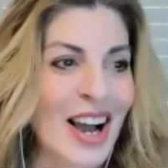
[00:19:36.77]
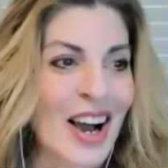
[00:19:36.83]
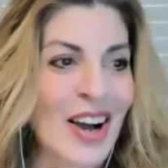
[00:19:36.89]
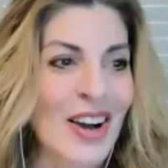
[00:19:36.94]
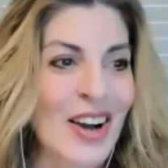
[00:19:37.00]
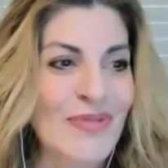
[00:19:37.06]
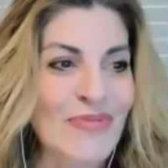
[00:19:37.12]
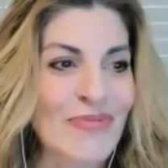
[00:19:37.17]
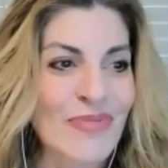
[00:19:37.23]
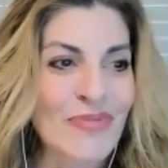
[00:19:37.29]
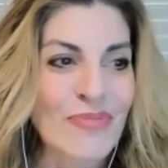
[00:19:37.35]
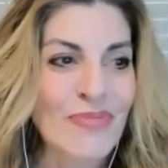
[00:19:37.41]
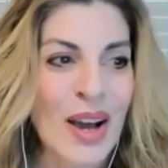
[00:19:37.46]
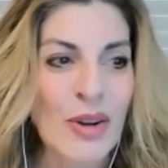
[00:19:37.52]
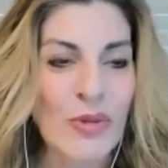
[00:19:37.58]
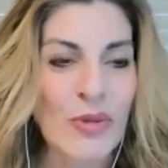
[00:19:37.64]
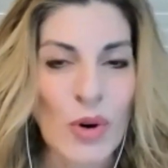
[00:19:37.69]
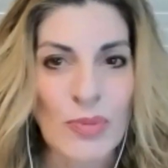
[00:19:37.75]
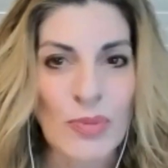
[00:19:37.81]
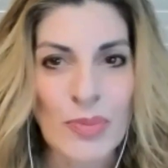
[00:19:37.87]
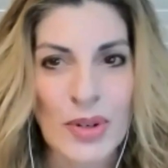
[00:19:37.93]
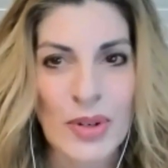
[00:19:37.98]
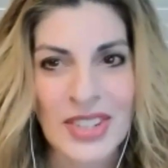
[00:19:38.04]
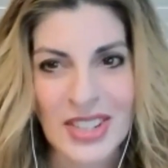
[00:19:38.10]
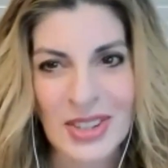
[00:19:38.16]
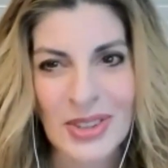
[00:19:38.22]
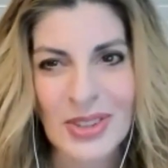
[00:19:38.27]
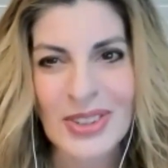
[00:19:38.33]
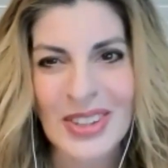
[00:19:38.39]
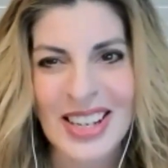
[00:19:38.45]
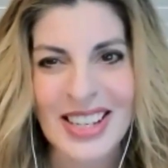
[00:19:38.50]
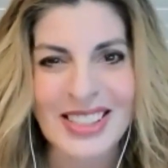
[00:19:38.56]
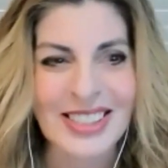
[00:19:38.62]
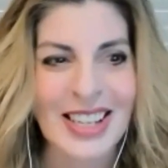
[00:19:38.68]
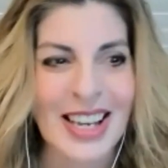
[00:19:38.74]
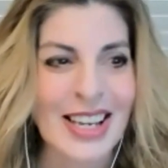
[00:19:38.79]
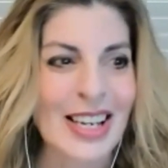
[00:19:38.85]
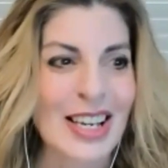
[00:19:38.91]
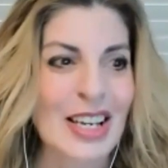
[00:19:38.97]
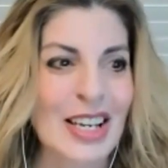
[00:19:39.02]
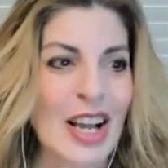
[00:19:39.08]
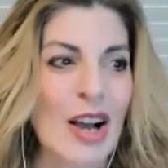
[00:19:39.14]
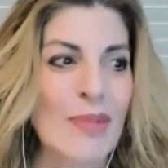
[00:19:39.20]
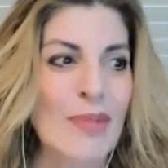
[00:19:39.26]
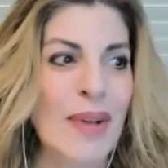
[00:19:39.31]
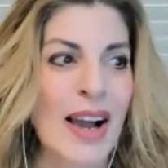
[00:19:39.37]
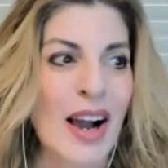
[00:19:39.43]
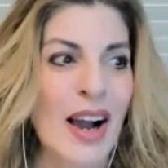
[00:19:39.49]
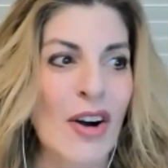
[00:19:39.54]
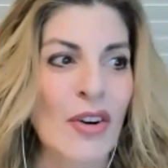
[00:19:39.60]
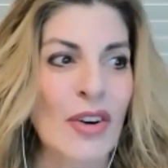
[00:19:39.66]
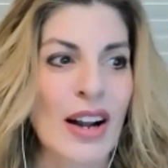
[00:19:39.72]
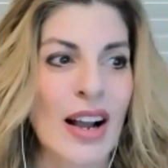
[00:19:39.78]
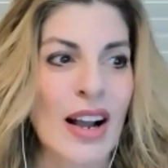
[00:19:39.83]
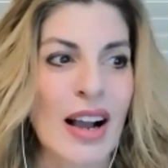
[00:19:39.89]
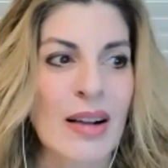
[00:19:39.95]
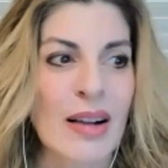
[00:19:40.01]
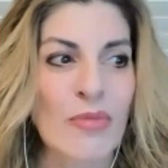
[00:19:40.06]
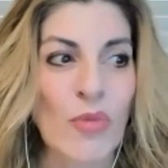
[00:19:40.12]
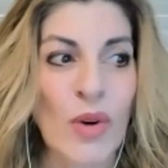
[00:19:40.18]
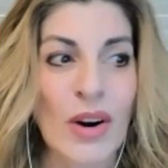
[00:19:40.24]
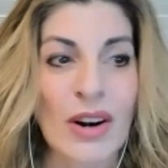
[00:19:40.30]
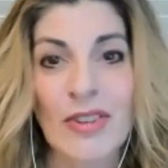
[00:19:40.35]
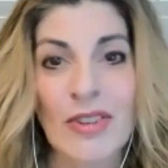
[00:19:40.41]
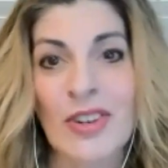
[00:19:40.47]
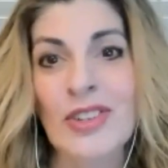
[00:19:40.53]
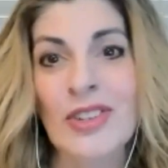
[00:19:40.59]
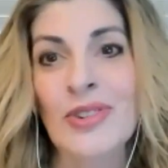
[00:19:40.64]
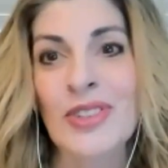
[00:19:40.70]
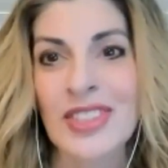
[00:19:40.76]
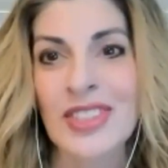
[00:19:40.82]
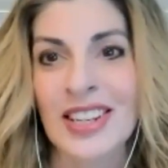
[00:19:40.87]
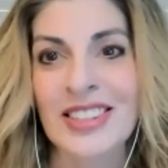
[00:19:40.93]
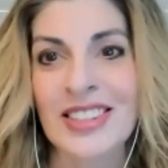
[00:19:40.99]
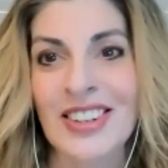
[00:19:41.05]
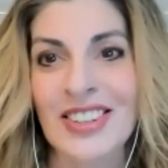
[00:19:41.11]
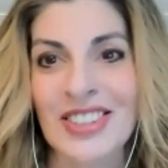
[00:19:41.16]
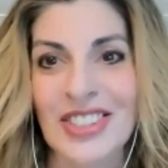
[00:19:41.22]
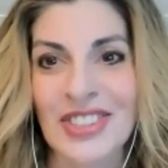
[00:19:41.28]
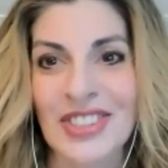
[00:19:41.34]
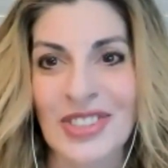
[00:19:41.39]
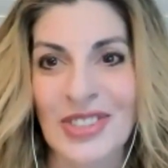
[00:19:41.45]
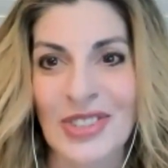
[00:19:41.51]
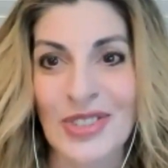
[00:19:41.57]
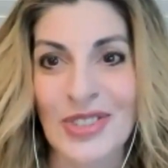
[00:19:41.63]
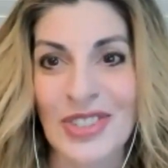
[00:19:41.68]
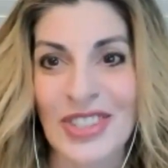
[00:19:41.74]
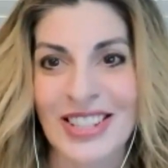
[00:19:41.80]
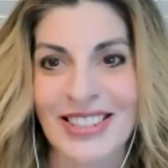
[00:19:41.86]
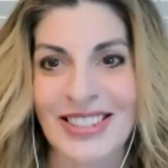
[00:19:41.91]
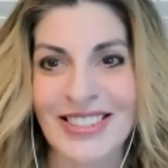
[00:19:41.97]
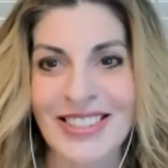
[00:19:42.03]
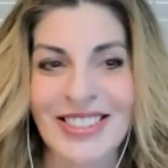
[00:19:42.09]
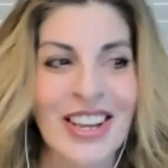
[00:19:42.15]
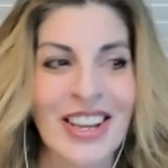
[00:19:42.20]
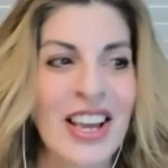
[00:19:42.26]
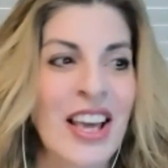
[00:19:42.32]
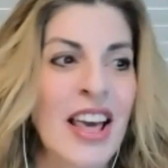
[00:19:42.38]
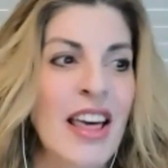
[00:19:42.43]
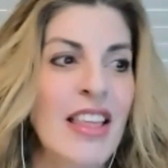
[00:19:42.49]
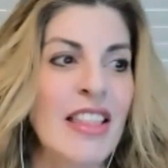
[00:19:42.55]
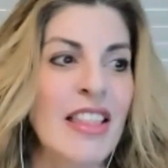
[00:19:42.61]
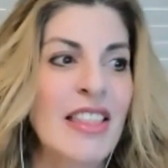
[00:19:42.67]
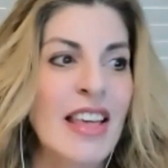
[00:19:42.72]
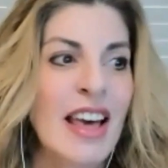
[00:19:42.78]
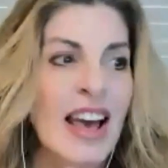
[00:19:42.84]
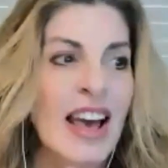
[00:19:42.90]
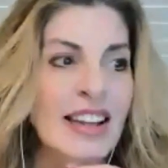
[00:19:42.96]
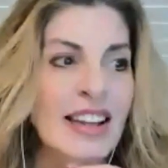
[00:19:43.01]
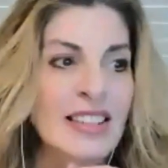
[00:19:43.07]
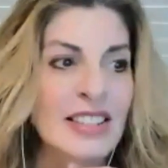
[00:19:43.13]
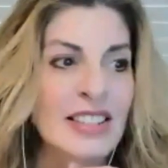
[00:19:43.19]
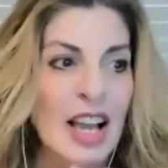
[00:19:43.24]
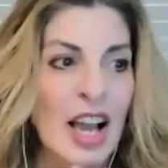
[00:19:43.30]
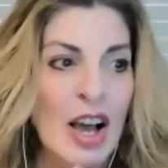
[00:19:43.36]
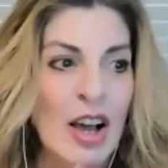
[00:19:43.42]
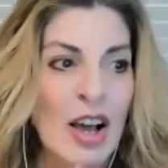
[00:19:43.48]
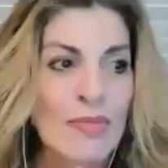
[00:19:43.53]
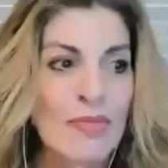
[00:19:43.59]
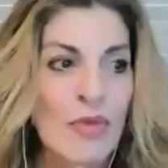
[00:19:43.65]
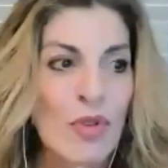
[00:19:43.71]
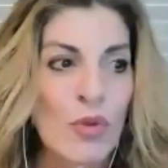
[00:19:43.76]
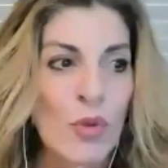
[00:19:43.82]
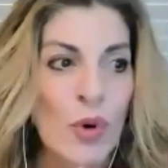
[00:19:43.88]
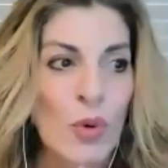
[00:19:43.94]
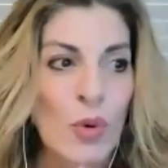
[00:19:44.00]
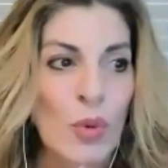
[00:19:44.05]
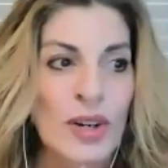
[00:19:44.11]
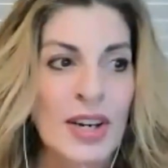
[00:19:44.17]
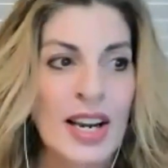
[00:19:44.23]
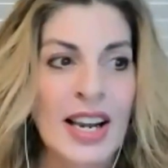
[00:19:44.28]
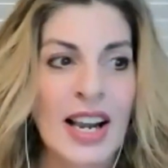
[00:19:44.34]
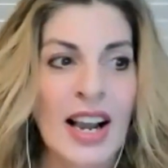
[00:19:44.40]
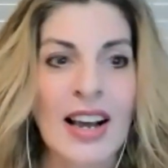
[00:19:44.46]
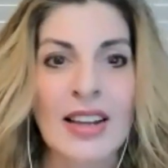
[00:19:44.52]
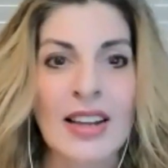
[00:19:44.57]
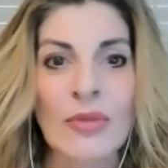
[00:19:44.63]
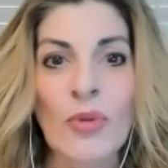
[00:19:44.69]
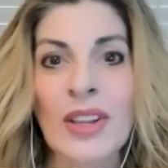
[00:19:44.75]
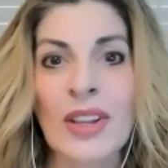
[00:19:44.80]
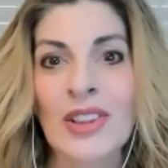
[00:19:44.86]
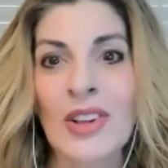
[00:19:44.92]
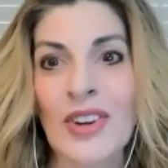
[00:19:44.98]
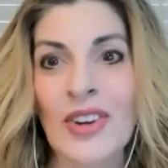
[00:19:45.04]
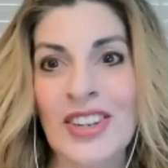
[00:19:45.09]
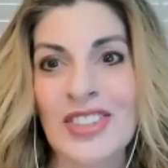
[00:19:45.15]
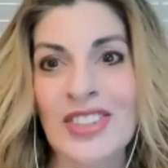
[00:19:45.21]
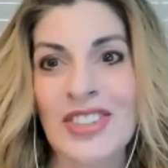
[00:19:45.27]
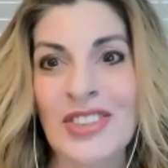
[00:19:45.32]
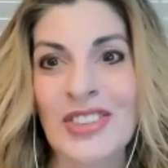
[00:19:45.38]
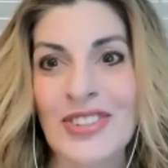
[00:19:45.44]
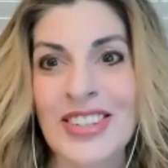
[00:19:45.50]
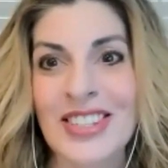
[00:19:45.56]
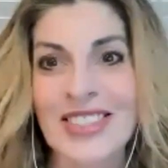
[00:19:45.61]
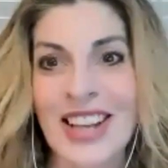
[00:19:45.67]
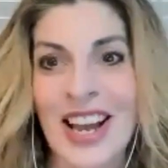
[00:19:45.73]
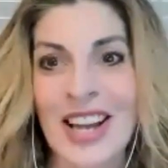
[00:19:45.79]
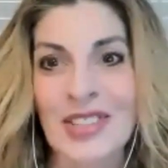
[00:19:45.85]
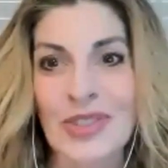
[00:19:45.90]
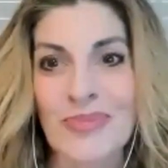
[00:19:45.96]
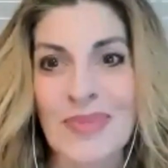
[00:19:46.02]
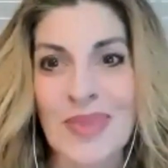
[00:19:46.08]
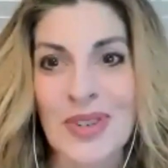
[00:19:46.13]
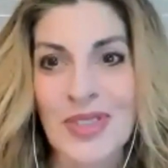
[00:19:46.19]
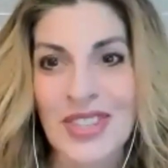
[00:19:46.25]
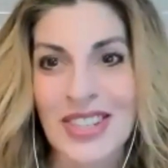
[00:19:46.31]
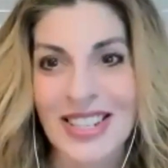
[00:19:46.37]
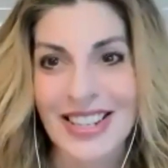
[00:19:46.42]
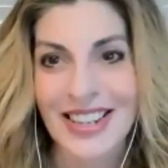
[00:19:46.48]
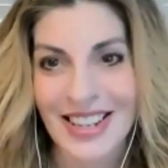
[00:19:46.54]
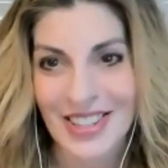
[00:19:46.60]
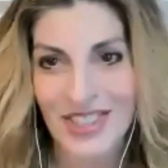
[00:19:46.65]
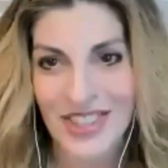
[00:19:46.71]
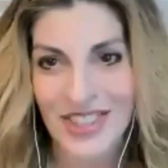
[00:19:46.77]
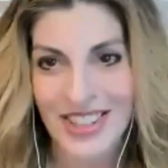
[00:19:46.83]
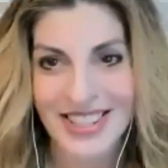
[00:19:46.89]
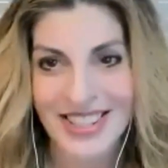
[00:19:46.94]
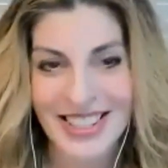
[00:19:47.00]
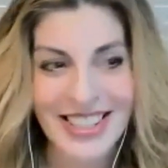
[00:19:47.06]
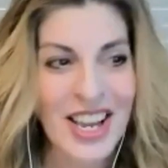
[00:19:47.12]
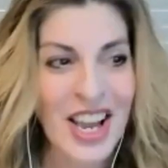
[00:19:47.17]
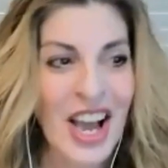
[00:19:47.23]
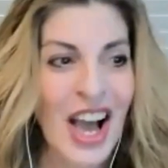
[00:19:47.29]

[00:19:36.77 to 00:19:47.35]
But we're particularly excited about one of our newest technology solutions that we're working on with Location 3's attribution engine.